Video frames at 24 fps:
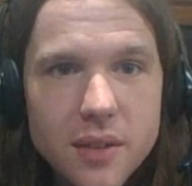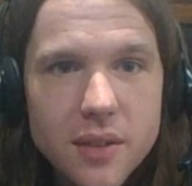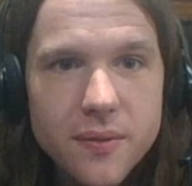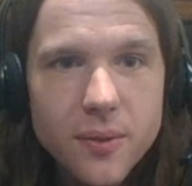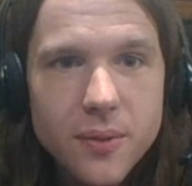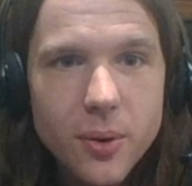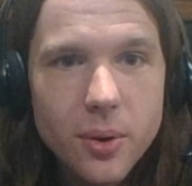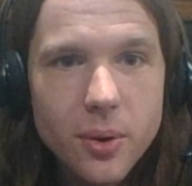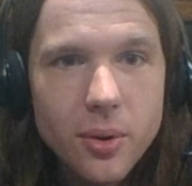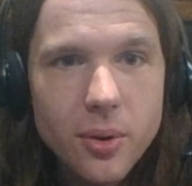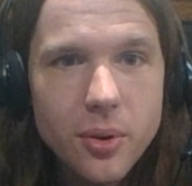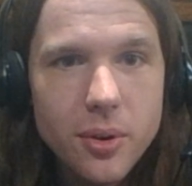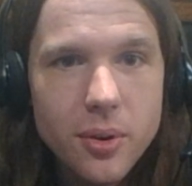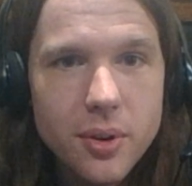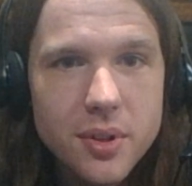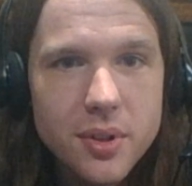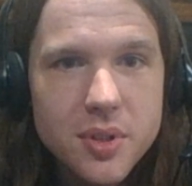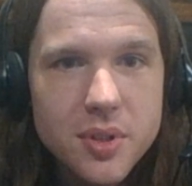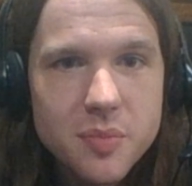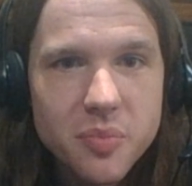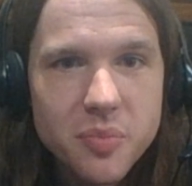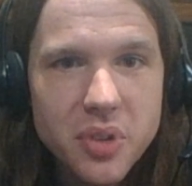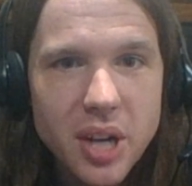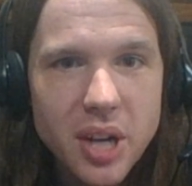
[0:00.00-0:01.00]
Four
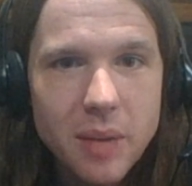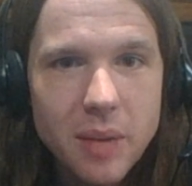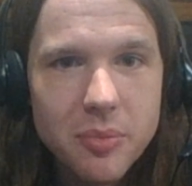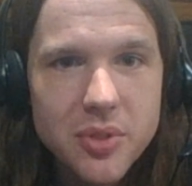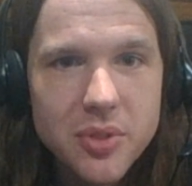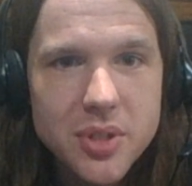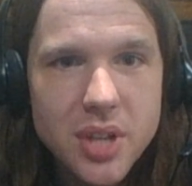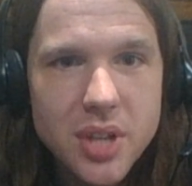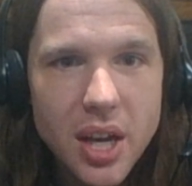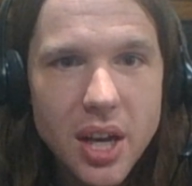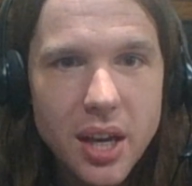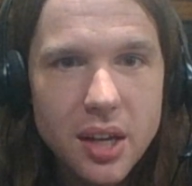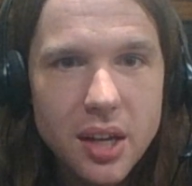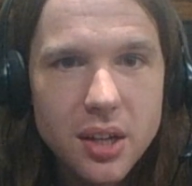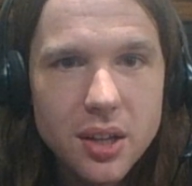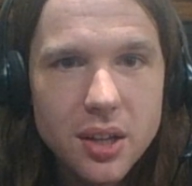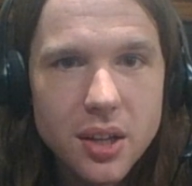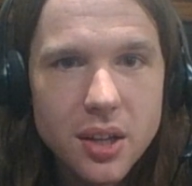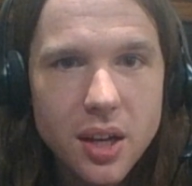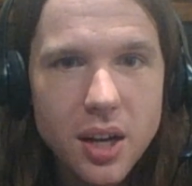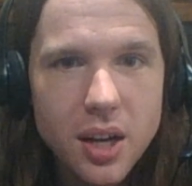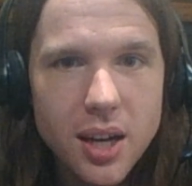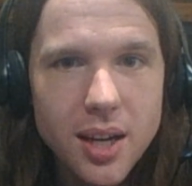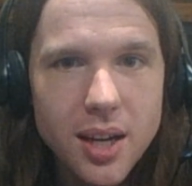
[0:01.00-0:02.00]
Corners Prep was kind of
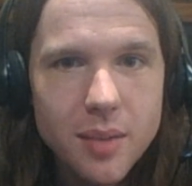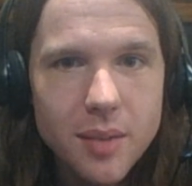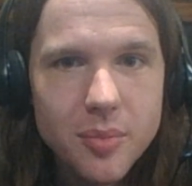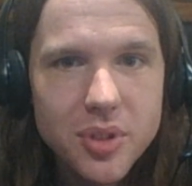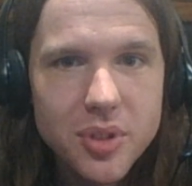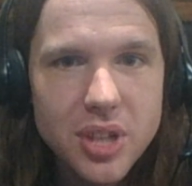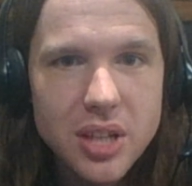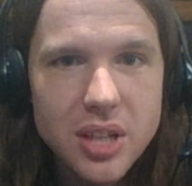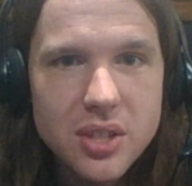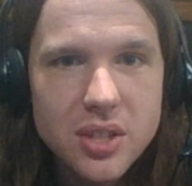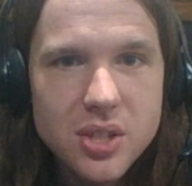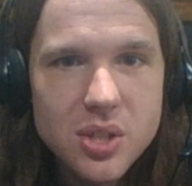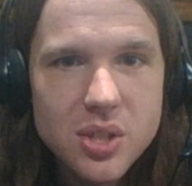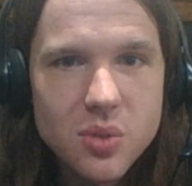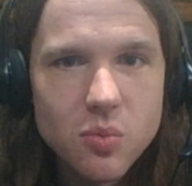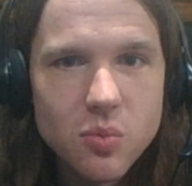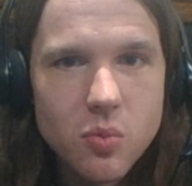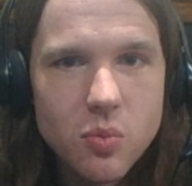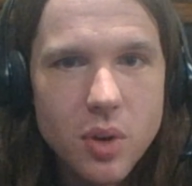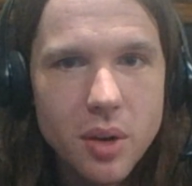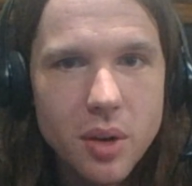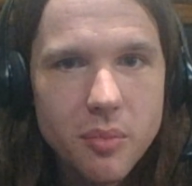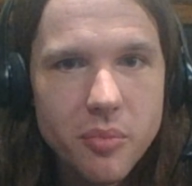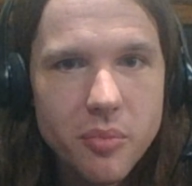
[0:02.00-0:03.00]
long, but that's just
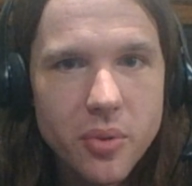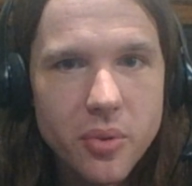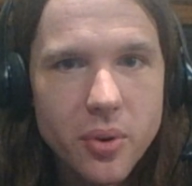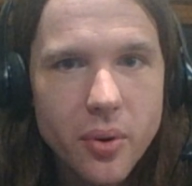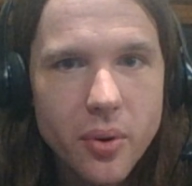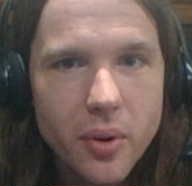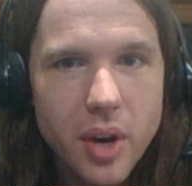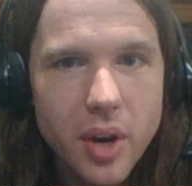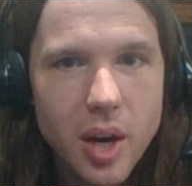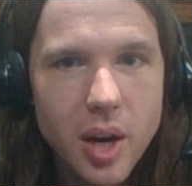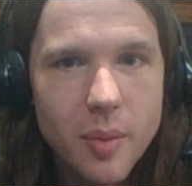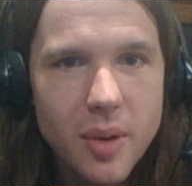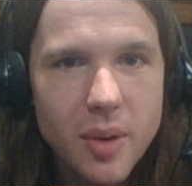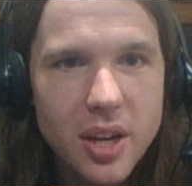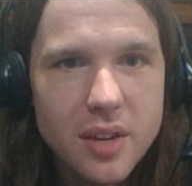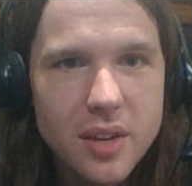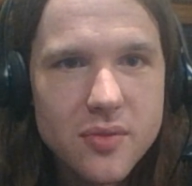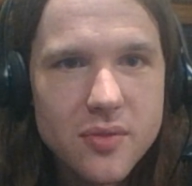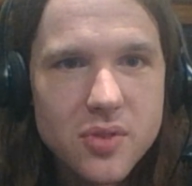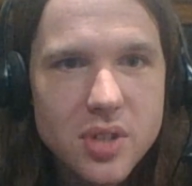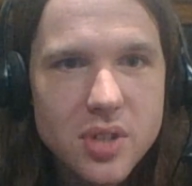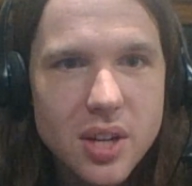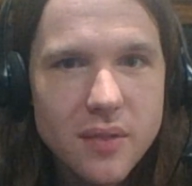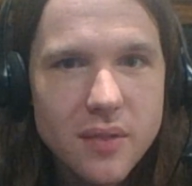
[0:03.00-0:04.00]
one program out
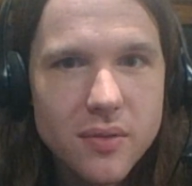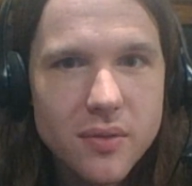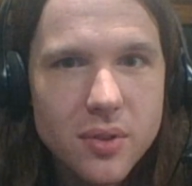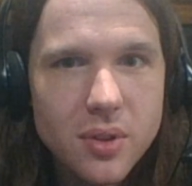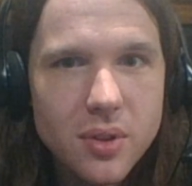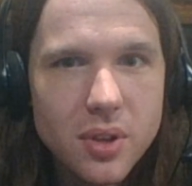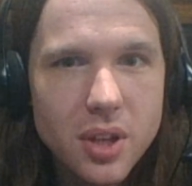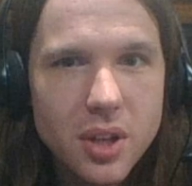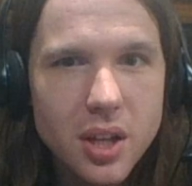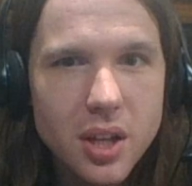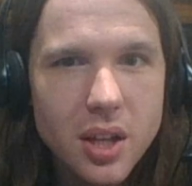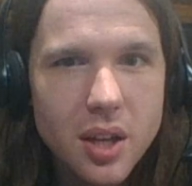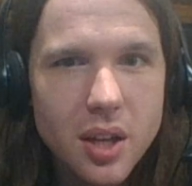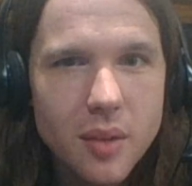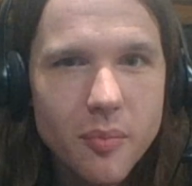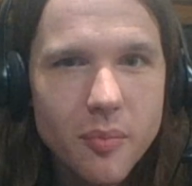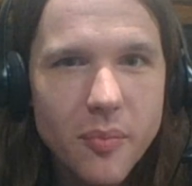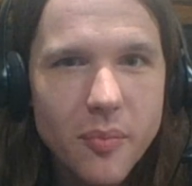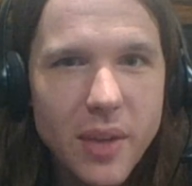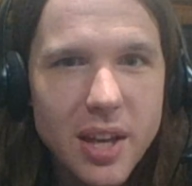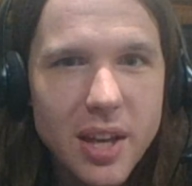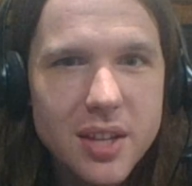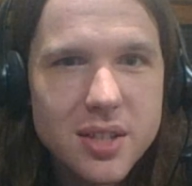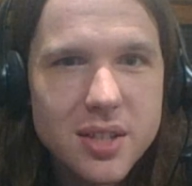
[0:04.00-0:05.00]
of several
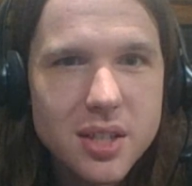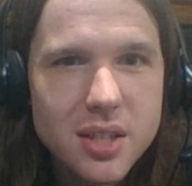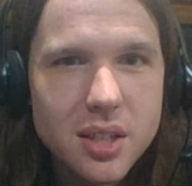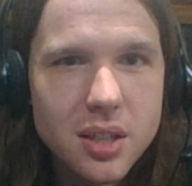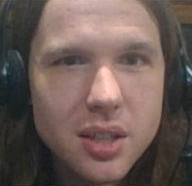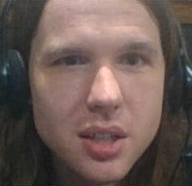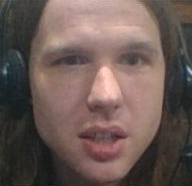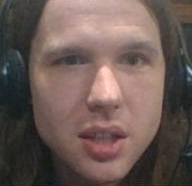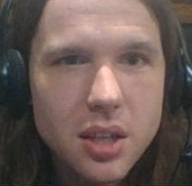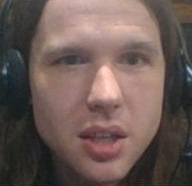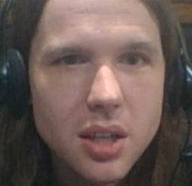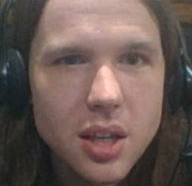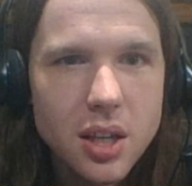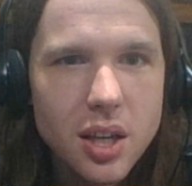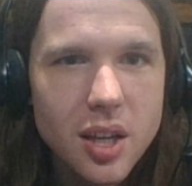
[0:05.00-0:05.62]
amazingly